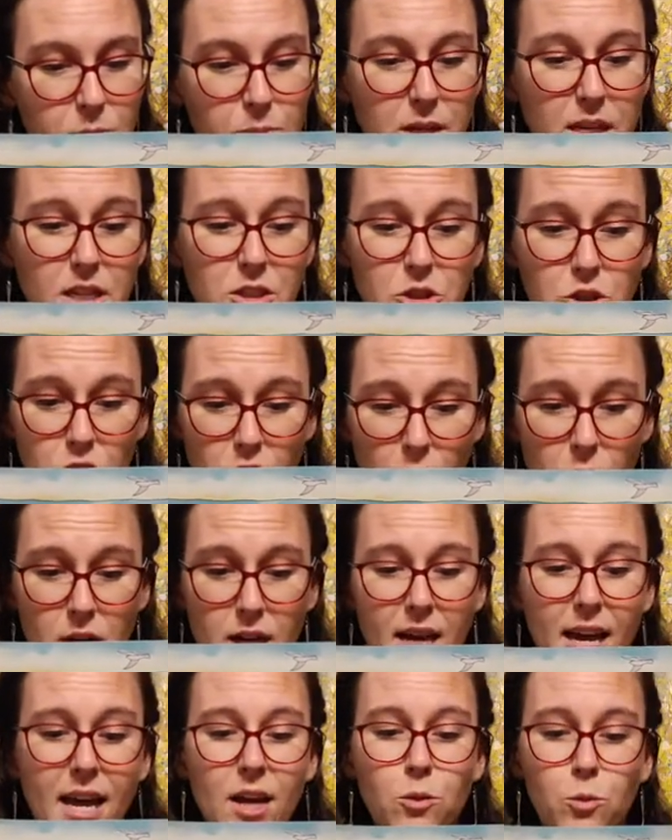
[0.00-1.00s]
because Jonah
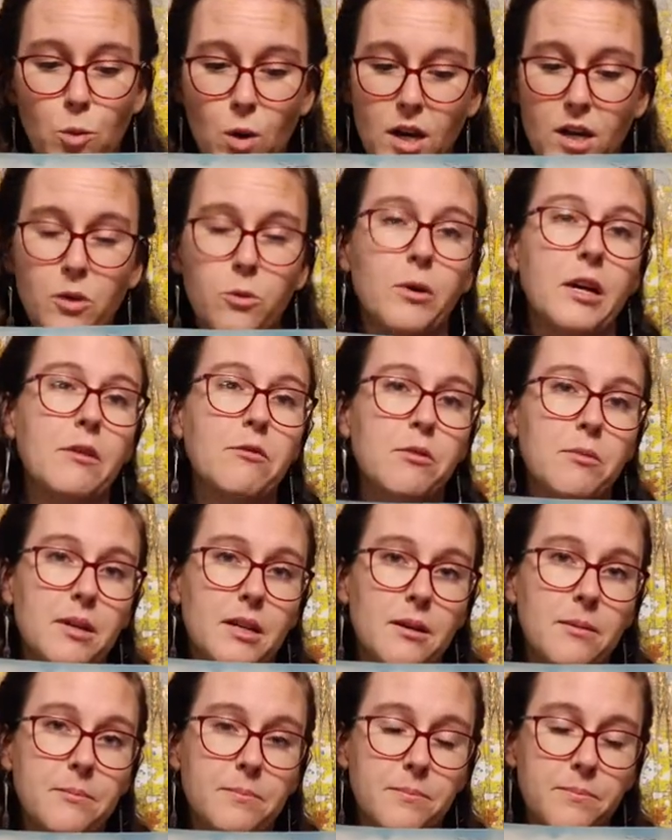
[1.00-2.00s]
had run away from
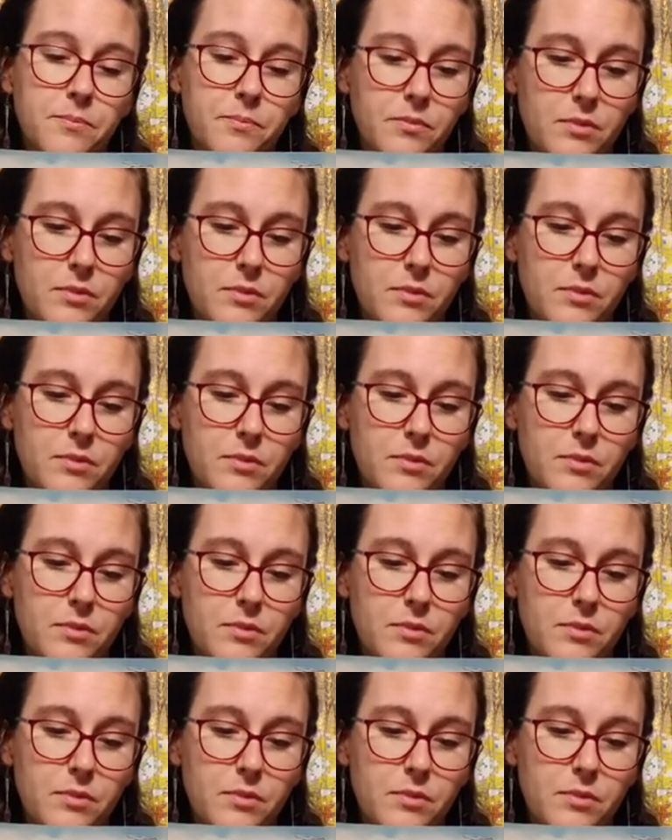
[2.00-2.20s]
him.